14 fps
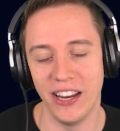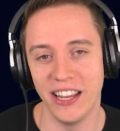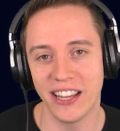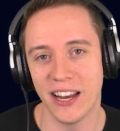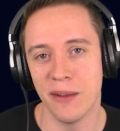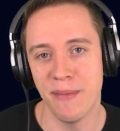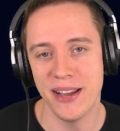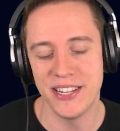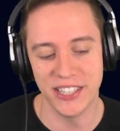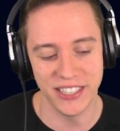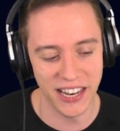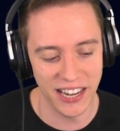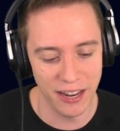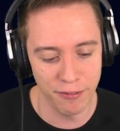and you can
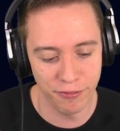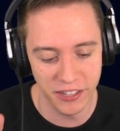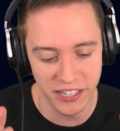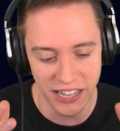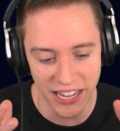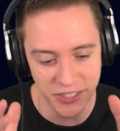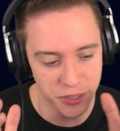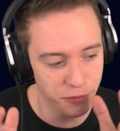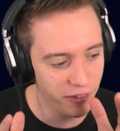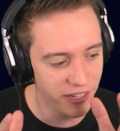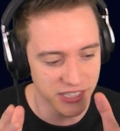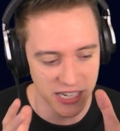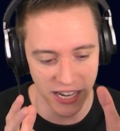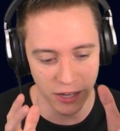imagine that if the S C
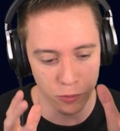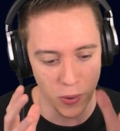V is like